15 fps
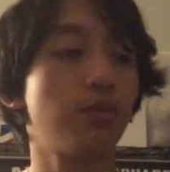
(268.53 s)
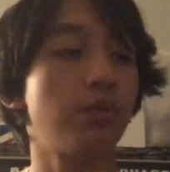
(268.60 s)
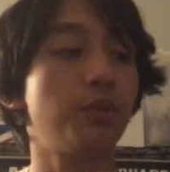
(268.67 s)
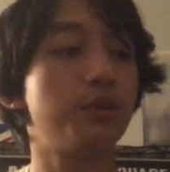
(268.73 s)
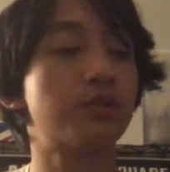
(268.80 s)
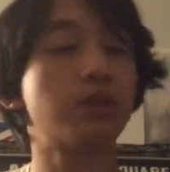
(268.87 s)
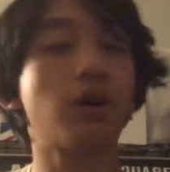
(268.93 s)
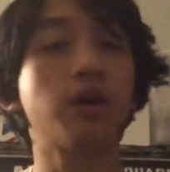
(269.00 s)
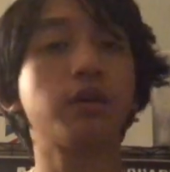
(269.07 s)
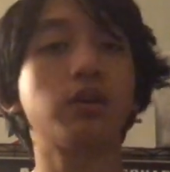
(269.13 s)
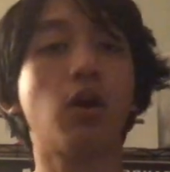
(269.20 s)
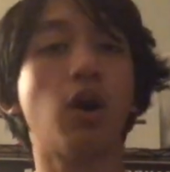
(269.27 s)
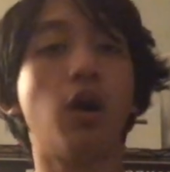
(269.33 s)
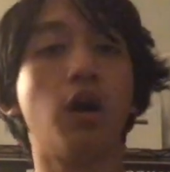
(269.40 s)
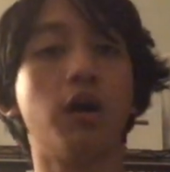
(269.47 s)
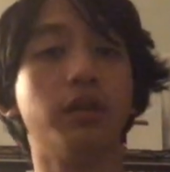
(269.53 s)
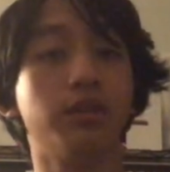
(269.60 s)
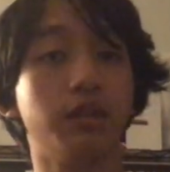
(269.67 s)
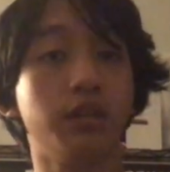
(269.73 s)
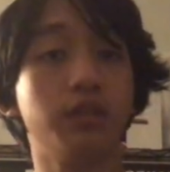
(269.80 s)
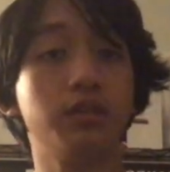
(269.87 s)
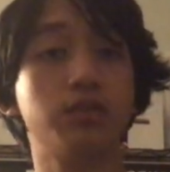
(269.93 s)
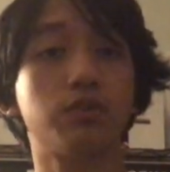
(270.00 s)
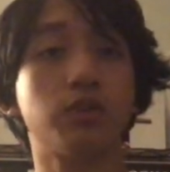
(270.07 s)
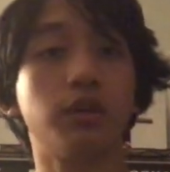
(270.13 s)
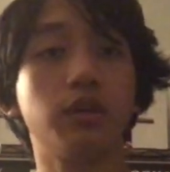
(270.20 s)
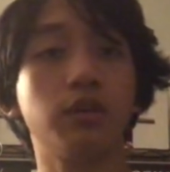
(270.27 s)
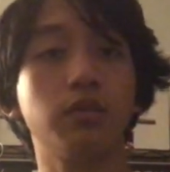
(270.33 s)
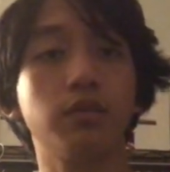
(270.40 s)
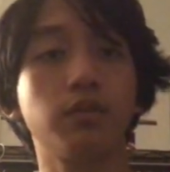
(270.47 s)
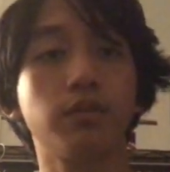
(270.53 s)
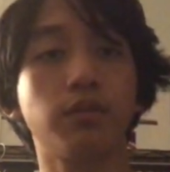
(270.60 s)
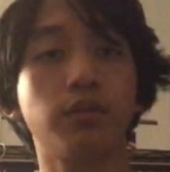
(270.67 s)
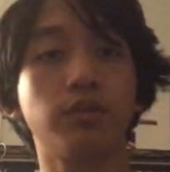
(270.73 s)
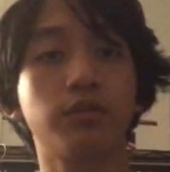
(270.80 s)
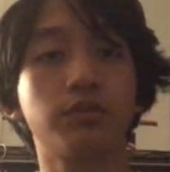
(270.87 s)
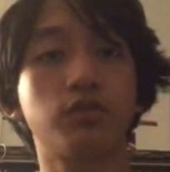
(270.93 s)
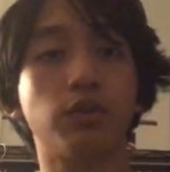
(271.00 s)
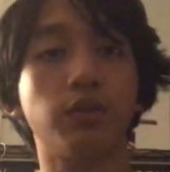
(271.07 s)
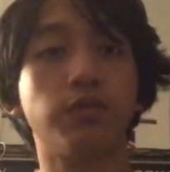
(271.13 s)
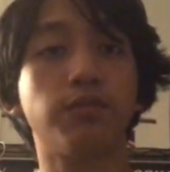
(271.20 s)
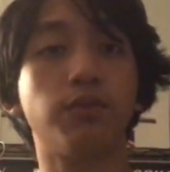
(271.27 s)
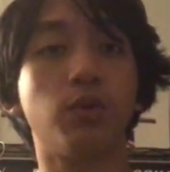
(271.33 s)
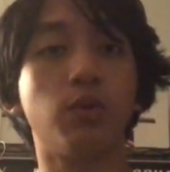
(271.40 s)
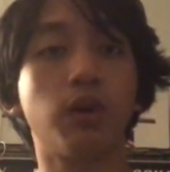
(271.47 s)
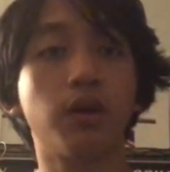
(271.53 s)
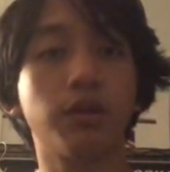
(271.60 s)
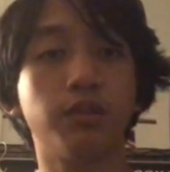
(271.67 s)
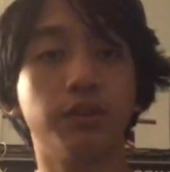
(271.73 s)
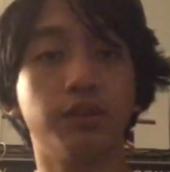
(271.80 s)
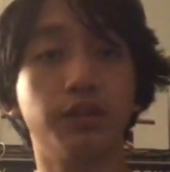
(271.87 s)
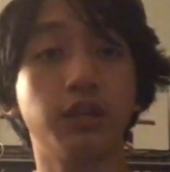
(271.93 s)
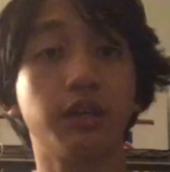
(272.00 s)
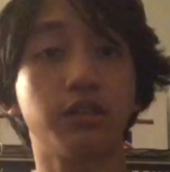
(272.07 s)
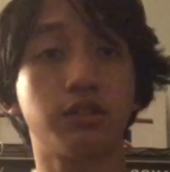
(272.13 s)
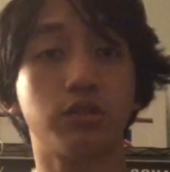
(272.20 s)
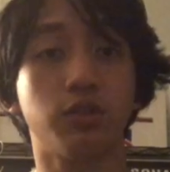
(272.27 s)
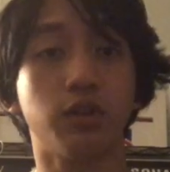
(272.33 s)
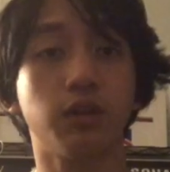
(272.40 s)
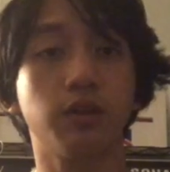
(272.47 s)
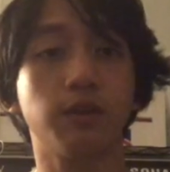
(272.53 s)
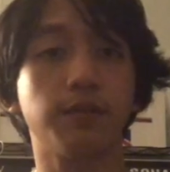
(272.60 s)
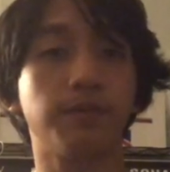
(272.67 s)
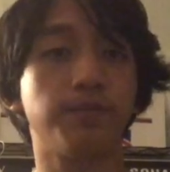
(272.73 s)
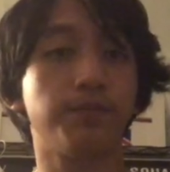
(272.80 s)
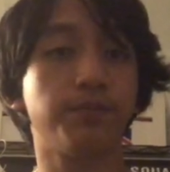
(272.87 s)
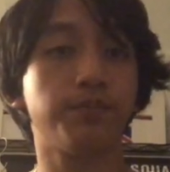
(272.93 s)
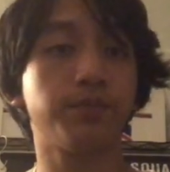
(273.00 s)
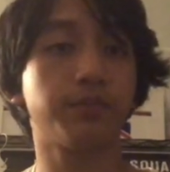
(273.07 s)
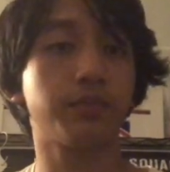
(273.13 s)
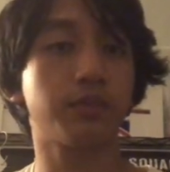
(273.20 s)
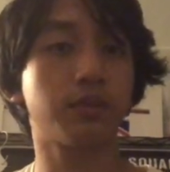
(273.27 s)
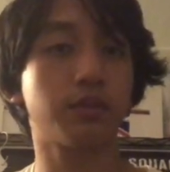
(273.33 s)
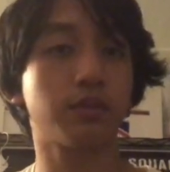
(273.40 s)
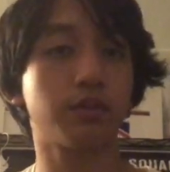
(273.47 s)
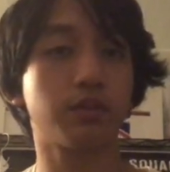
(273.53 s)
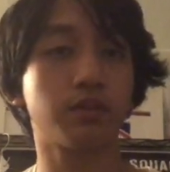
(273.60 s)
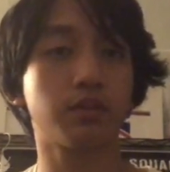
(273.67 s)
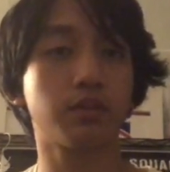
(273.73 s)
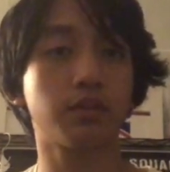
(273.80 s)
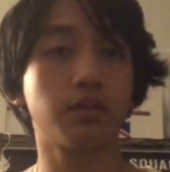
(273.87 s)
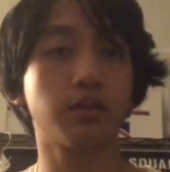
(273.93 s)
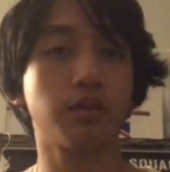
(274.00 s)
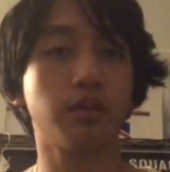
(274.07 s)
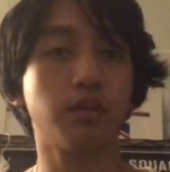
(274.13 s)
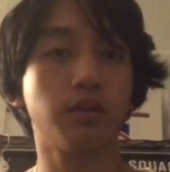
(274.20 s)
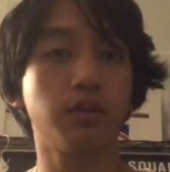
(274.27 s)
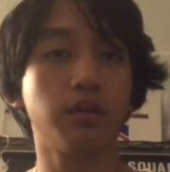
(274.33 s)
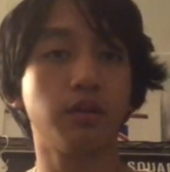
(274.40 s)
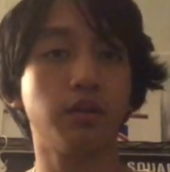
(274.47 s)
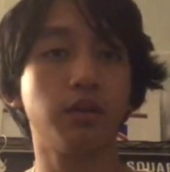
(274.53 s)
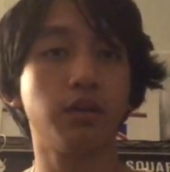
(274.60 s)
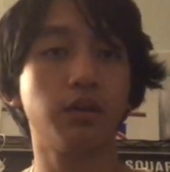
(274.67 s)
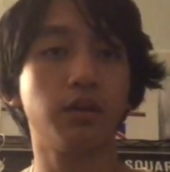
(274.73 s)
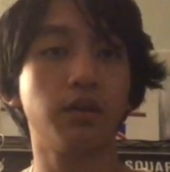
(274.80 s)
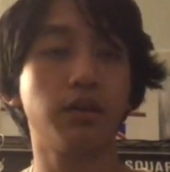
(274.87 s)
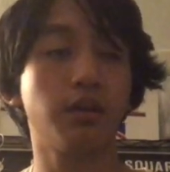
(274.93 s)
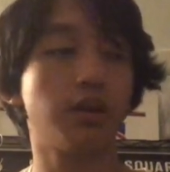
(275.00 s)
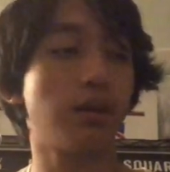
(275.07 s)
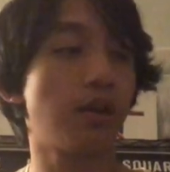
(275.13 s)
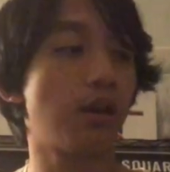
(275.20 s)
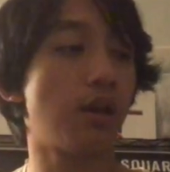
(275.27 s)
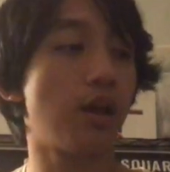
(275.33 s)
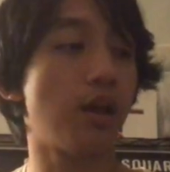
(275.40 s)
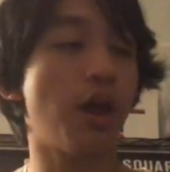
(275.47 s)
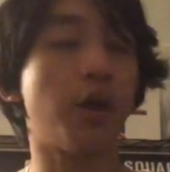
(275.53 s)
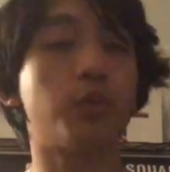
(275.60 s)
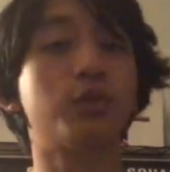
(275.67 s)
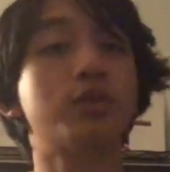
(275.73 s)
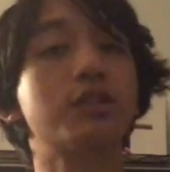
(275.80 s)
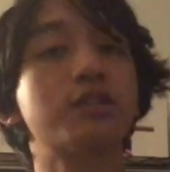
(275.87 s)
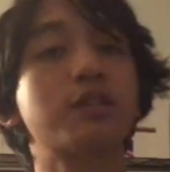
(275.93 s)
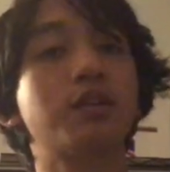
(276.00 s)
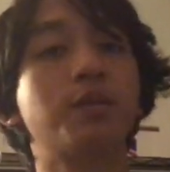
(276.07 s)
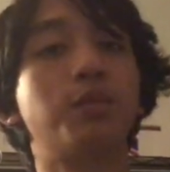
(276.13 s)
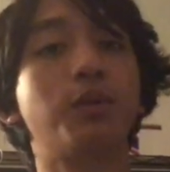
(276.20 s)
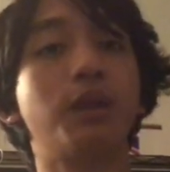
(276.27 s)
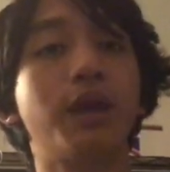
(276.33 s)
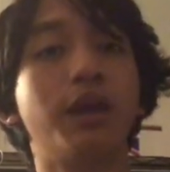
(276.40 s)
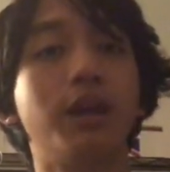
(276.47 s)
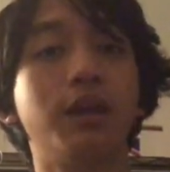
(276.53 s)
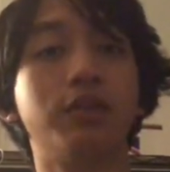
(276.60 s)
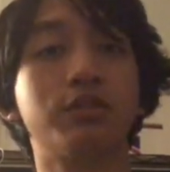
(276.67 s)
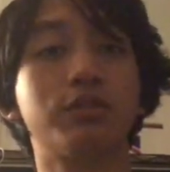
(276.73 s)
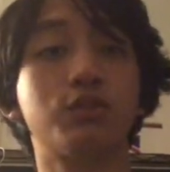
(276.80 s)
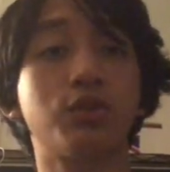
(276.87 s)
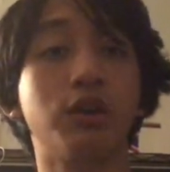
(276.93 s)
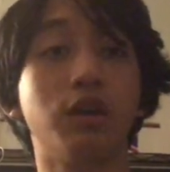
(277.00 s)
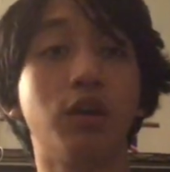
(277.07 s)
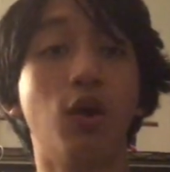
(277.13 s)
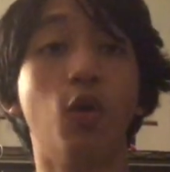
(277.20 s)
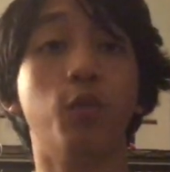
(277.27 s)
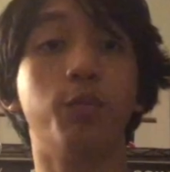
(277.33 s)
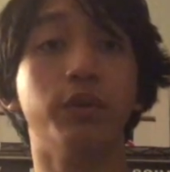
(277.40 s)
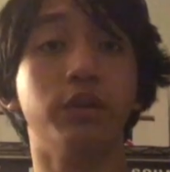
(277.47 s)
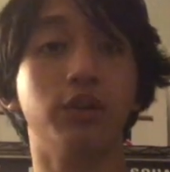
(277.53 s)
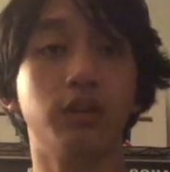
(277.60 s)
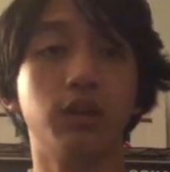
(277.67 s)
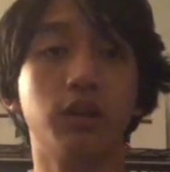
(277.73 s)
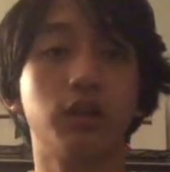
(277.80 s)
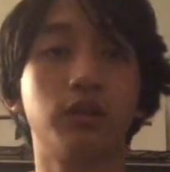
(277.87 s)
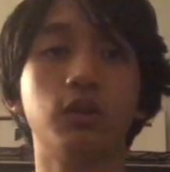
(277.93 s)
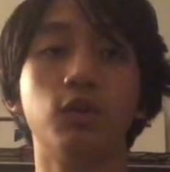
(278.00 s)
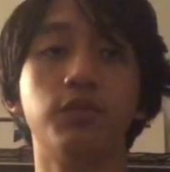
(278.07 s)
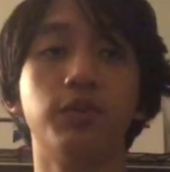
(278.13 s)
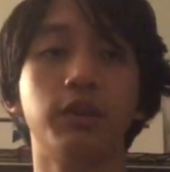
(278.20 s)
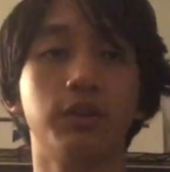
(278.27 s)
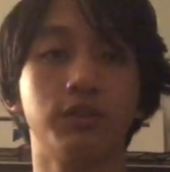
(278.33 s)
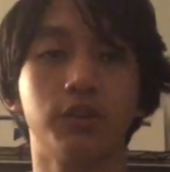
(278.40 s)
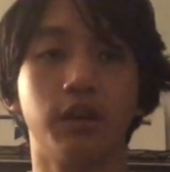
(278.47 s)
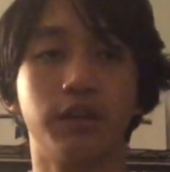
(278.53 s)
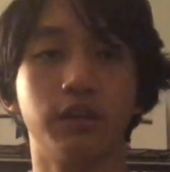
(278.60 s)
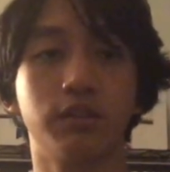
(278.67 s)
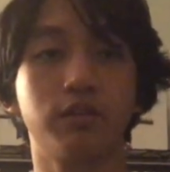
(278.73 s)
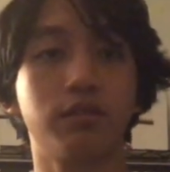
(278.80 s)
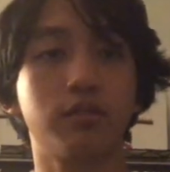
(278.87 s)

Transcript: We start on the E string, string 4, the thickest string, and we're just going to play the string open, no fingers on it.